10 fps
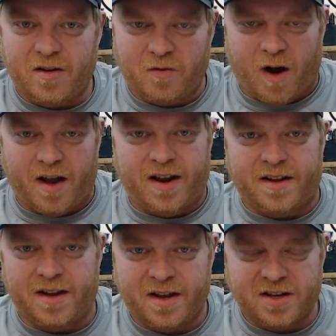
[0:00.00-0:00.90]

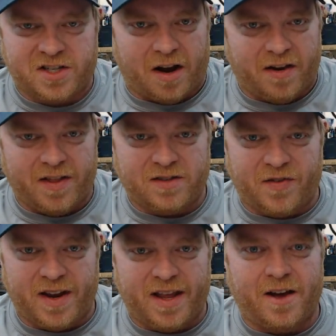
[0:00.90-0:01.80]
writing, sharing this
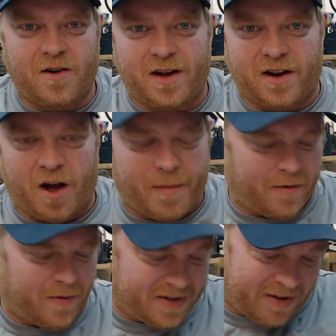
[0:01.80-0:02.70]
video and all my
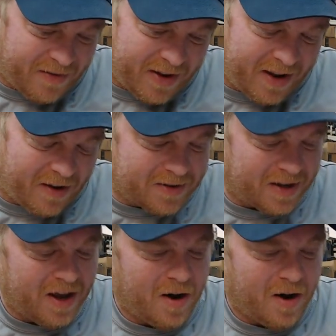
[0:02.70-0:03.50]
recent videos